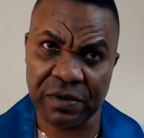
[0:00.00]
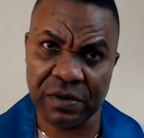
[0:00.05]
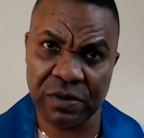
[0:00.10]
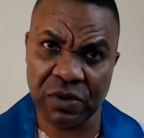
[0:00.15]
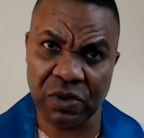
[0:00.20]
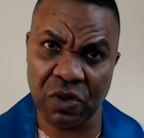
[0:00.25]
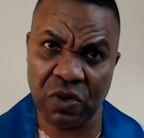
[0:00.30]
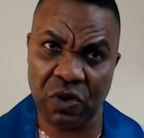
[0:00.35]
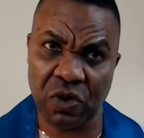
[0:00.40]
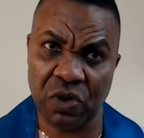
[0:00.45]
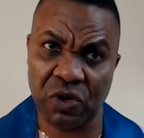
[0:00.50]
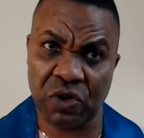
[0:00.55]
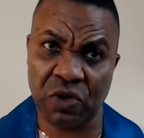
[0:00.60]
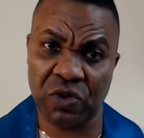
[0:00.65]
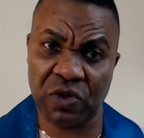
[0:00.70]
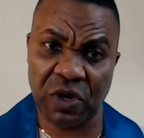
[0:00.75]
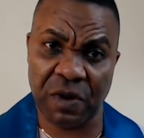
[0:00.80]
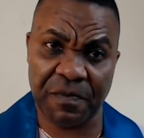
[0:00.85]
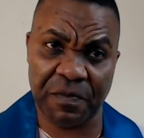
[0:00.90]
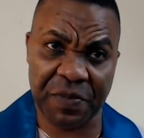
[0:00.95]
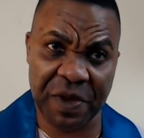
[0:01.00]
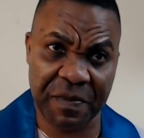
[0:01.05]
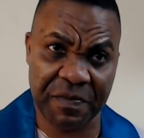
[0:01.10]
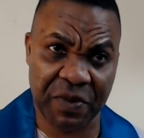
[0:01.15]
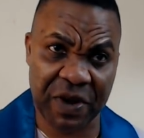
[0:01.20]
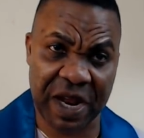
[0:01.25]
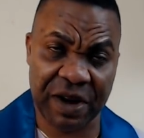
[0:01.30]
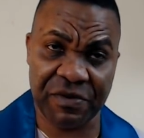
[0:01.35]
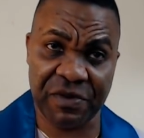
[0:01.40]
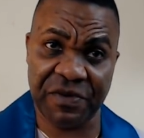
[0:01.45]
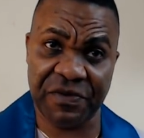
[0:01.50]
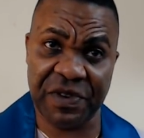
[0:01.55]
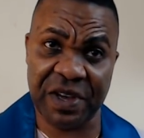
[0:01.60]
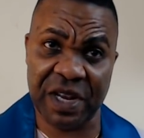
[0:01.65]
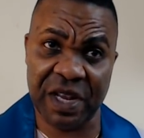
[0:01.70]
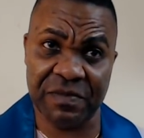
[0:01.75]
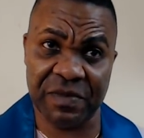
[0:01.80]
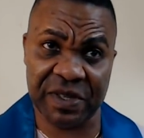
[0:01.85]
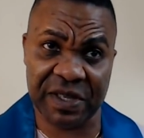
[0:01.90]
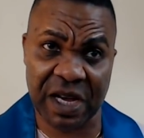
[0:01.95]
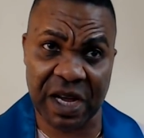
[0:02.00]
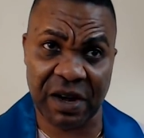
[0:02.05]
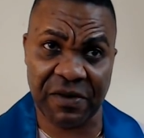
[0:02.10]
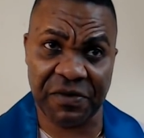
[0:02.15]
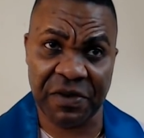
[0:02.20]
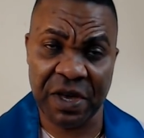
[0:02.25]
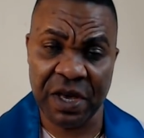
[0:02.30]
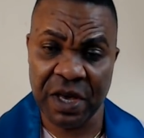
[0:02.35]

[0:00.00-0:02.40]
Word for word: to go to some people and reveal himself